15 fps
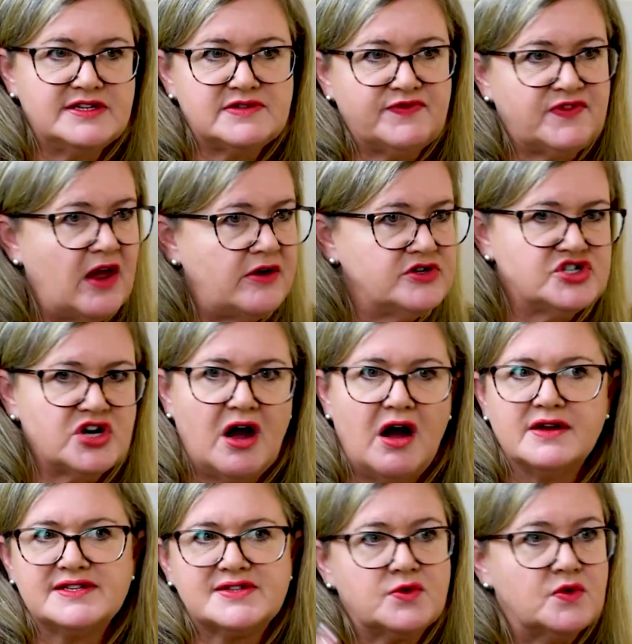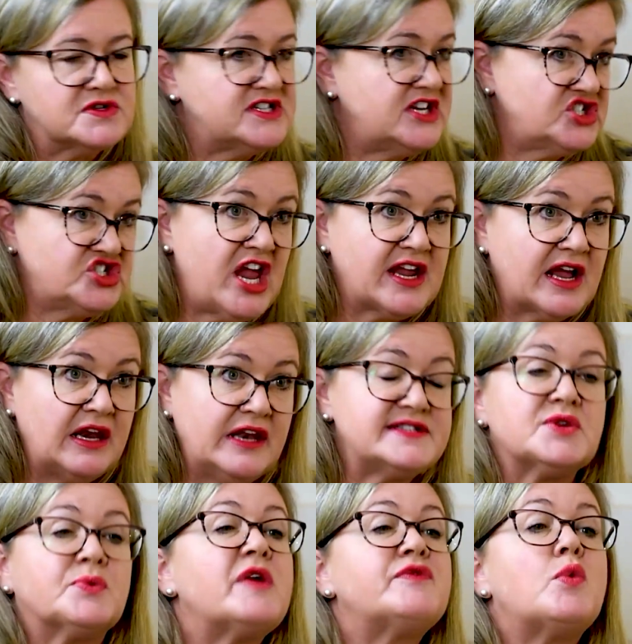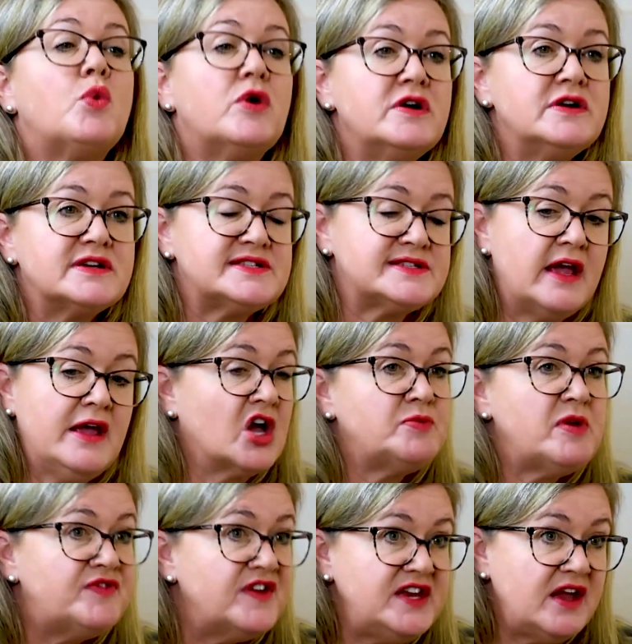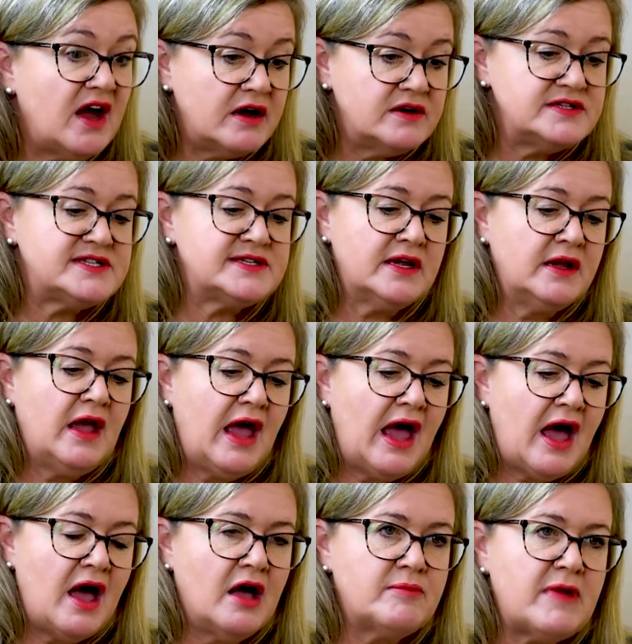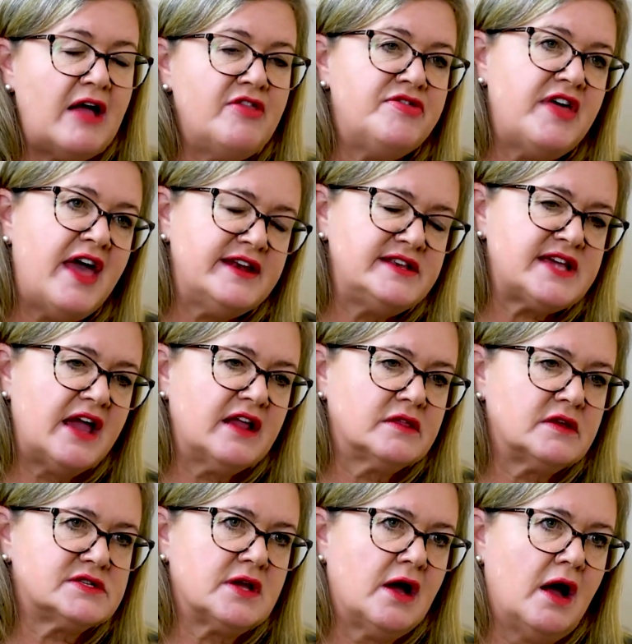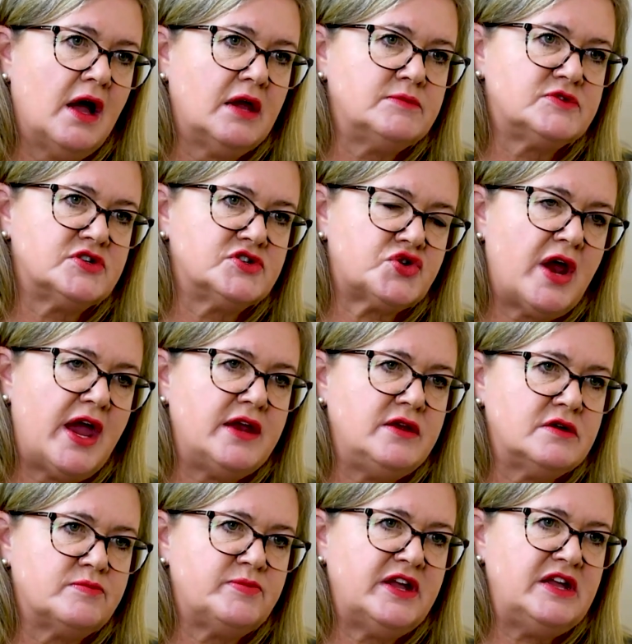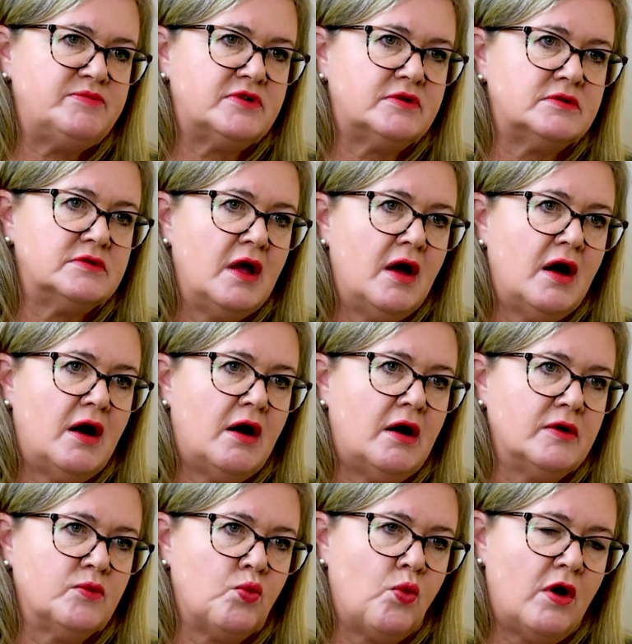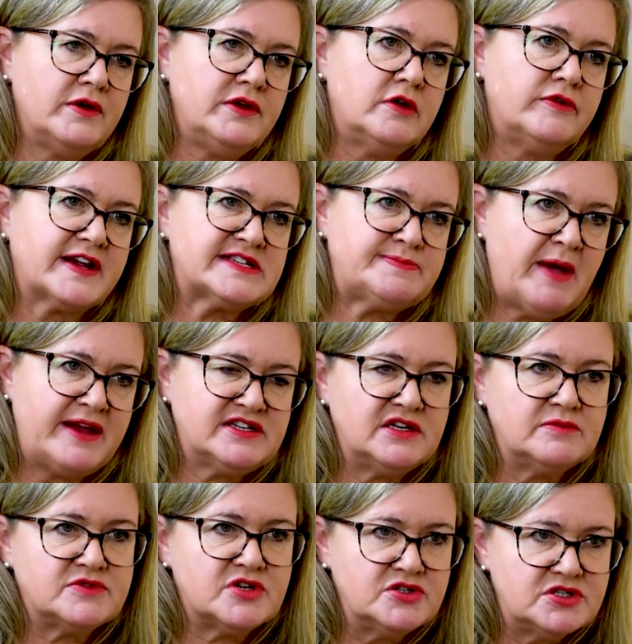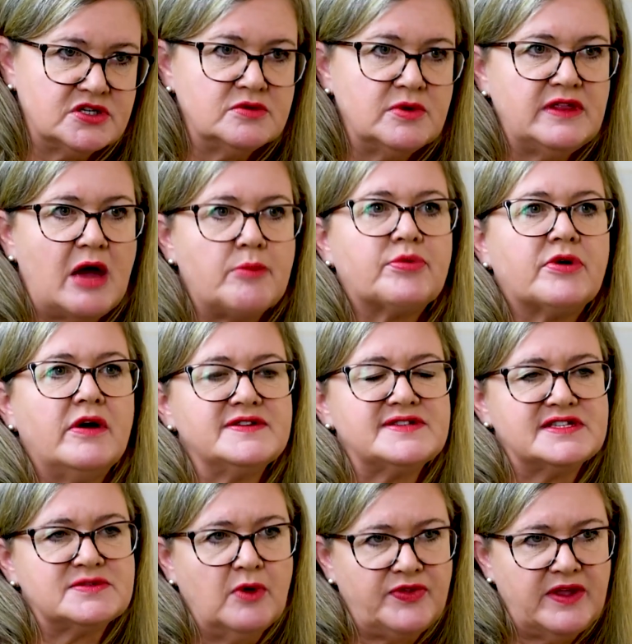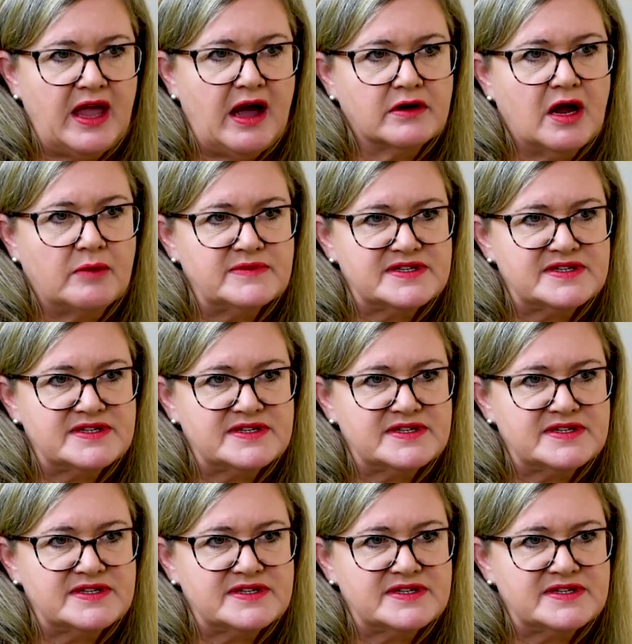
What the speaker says: flow charts or checklists or whatever works. Could be videos. And then take the time to train your people on what you're expecting them to do in that process and what the outcomes